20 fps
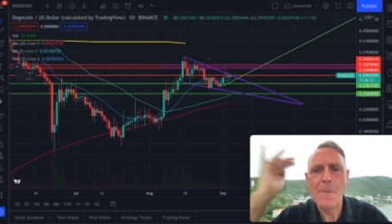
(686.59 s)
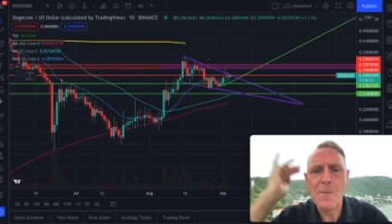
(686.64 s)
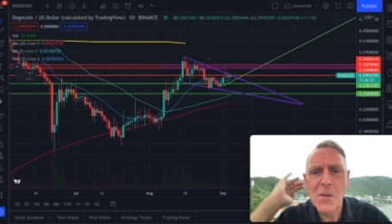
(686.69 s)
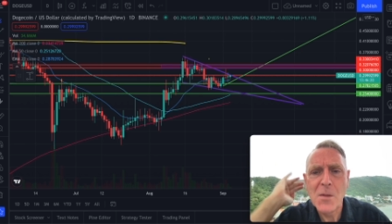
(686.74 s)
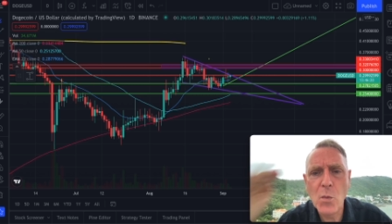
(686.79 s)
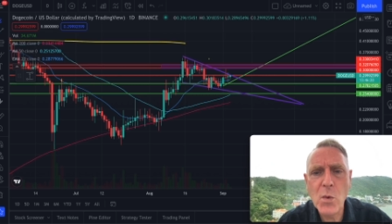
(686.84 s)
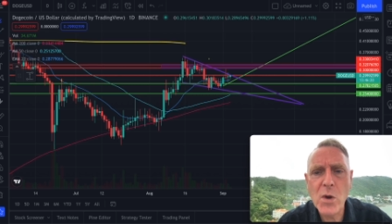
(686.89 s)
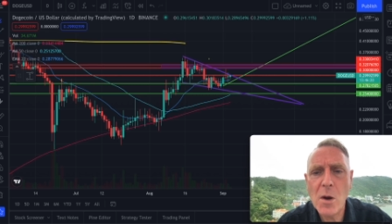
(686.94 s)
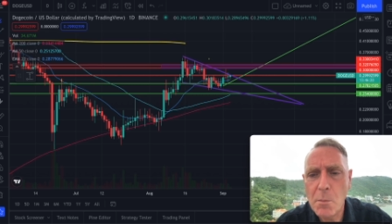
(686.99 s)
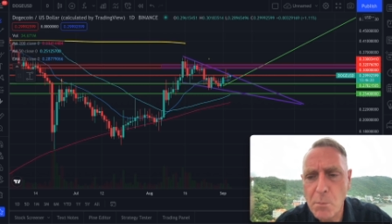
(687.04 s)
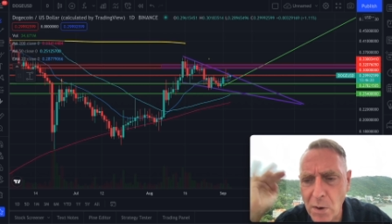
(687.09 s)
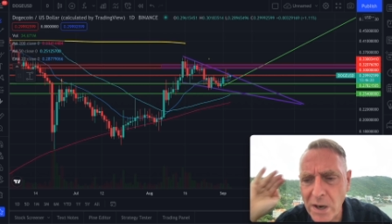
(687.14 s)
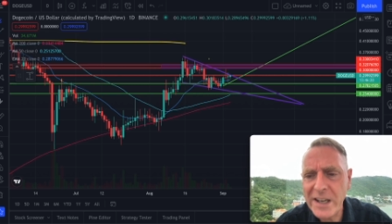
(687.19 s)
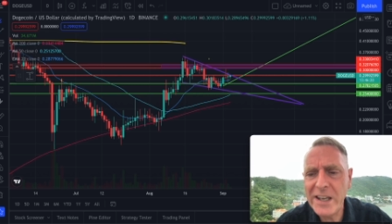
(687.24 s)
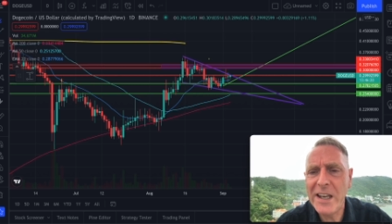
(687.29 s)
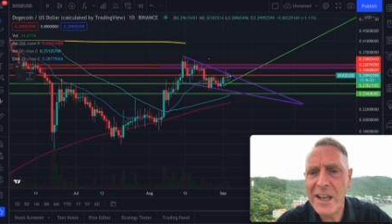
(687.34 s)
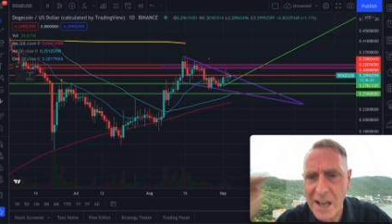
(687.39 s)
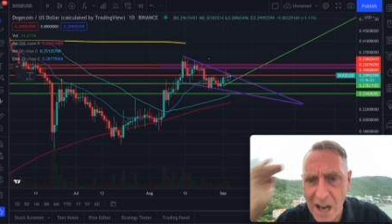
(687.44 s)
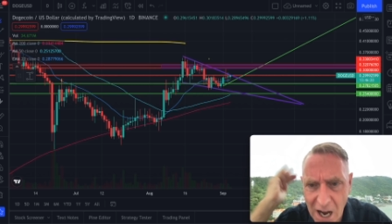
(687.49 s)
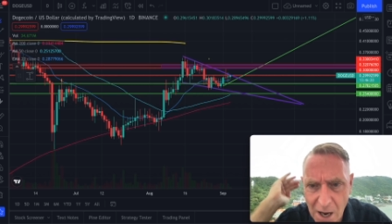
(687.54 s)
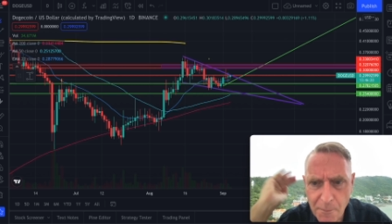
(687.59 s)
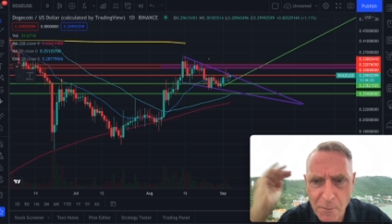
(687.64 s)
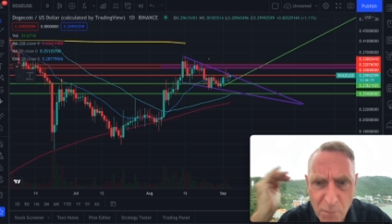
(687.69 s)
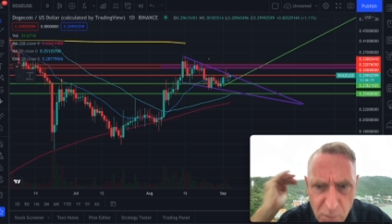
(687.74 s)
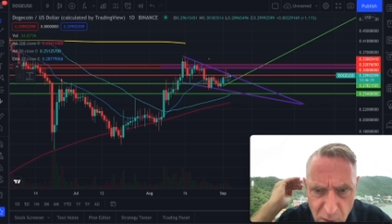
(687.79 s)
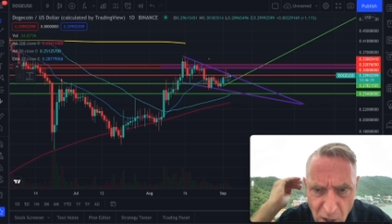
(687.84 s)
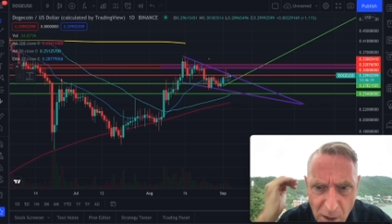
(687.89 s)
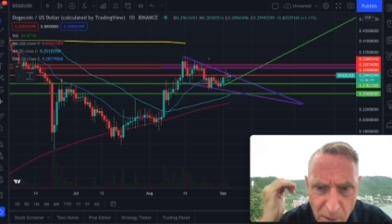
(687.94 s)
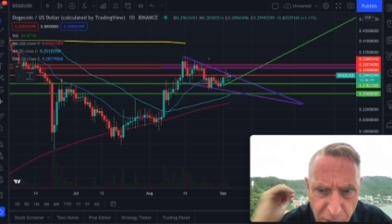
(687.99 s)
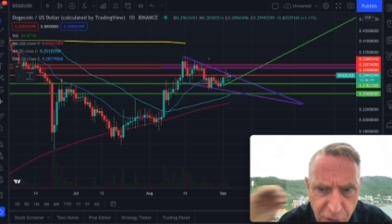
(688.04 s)
We are breaking
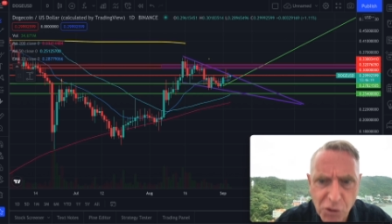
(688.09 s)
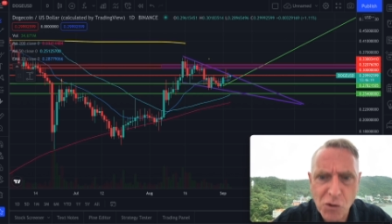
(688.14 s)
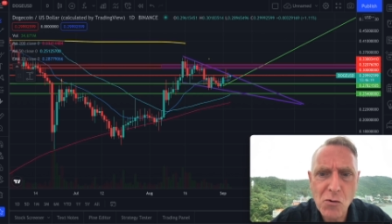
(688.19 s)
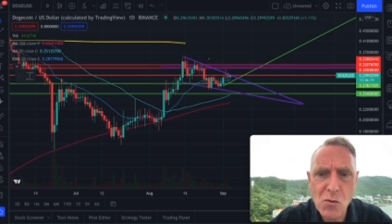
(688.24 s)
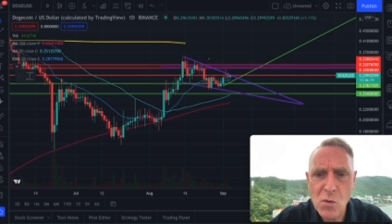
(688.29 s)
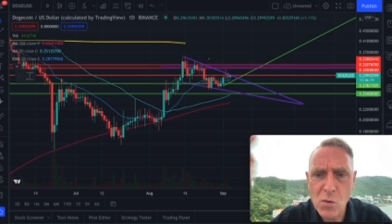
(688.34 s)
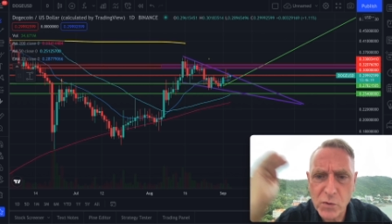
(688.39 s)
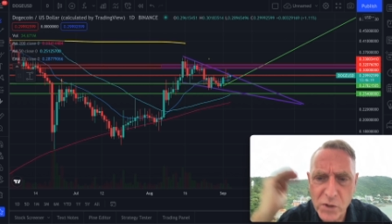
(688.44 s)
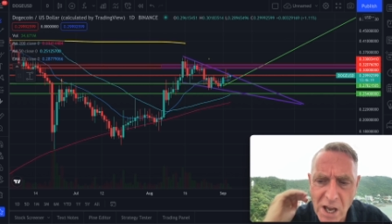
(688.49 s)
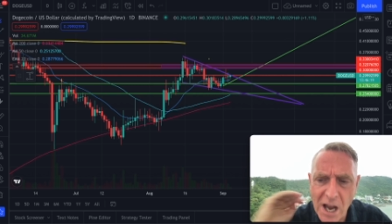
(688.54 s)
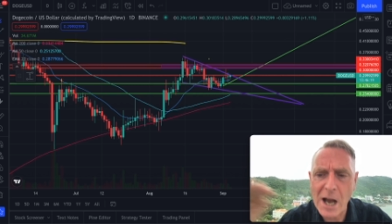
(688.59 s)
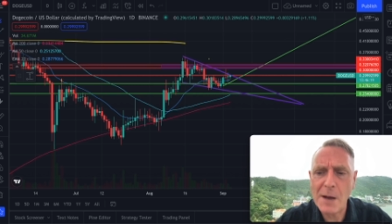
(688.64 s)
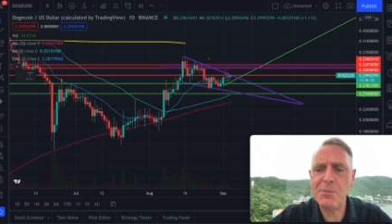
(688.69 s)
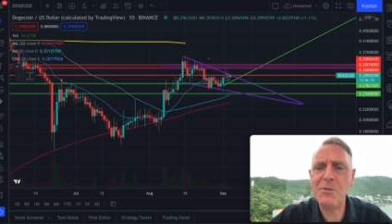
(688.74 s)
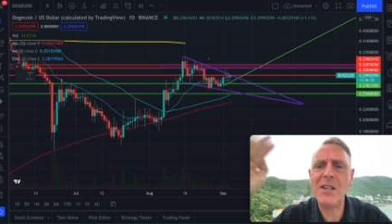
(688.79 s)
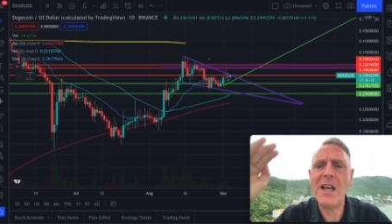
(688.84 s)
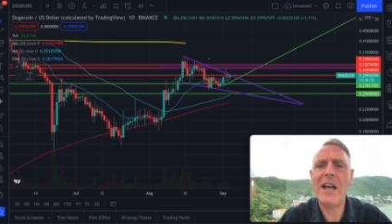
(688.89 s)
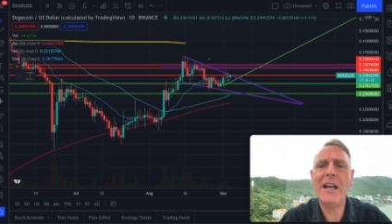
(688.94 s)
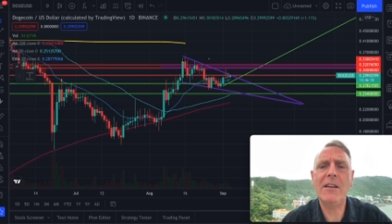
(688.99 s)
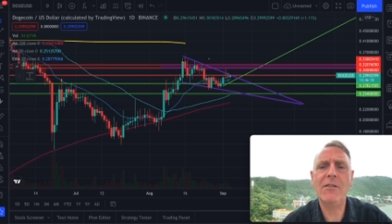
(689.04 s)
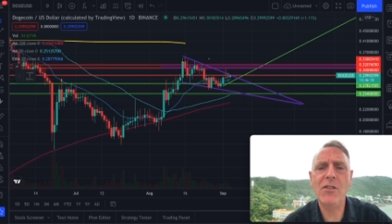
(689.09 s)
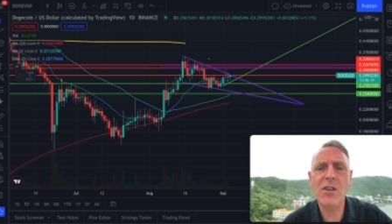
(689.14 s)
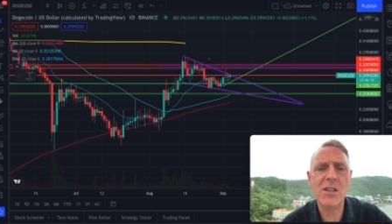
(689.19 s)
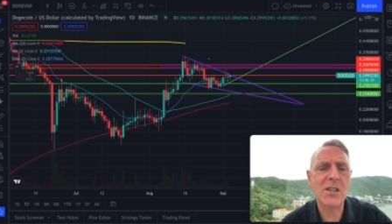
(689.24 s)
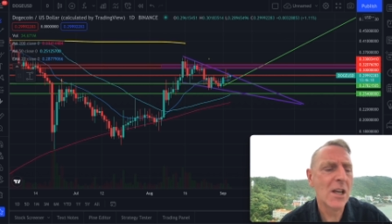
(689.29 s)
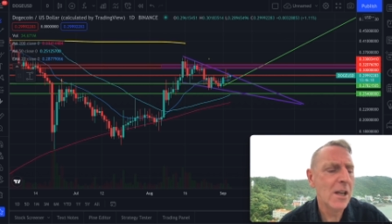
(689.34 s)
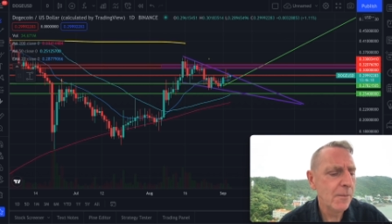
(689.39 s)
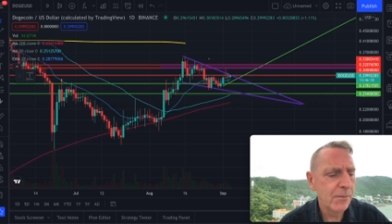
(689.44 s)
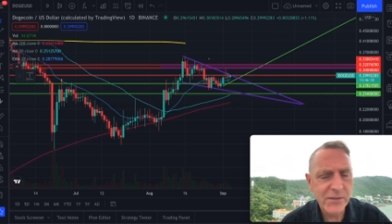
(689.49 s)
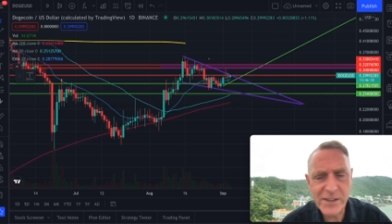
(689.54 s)
through the upside of this
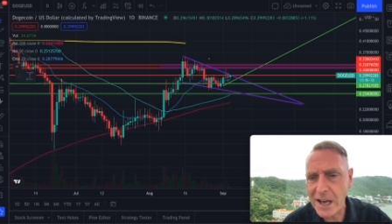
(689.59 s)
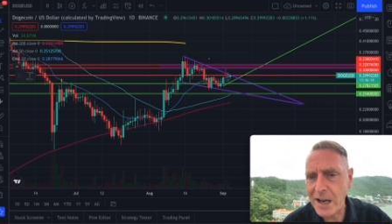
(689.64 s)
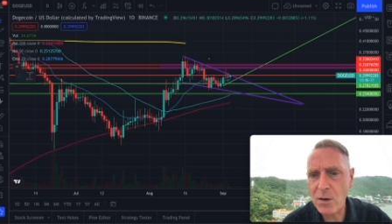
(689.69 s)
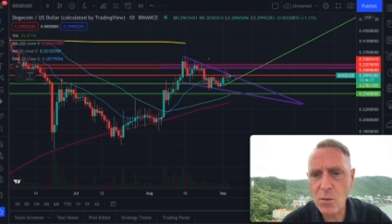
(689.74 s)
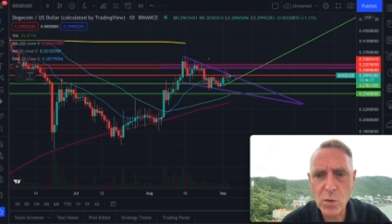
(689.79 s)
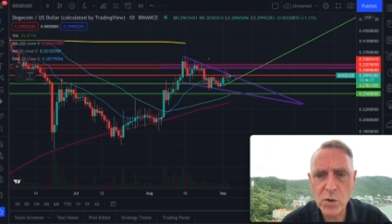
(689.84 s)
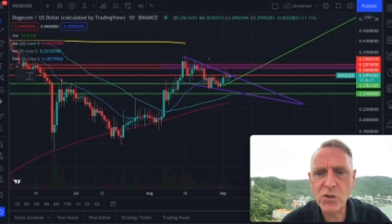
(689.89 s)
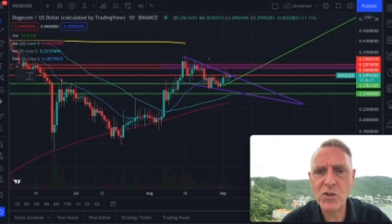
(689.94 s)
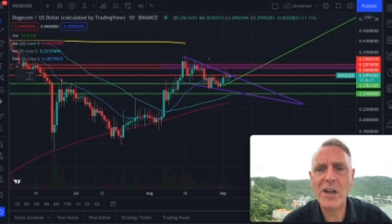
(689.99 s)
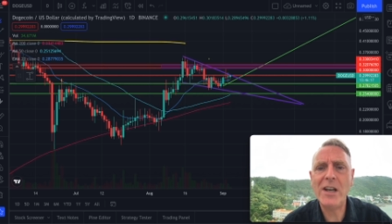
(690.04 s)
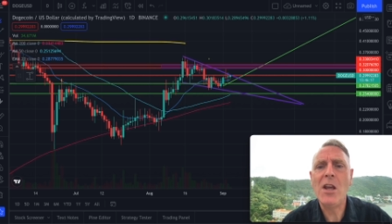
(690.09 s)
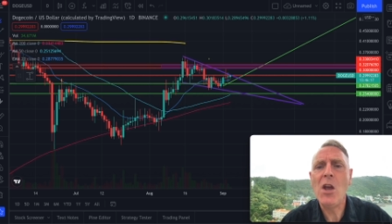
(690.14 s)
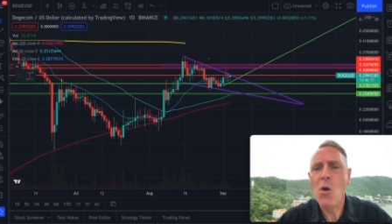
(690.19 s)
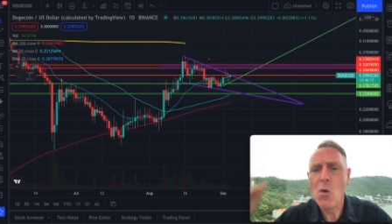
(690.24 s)
downward trend.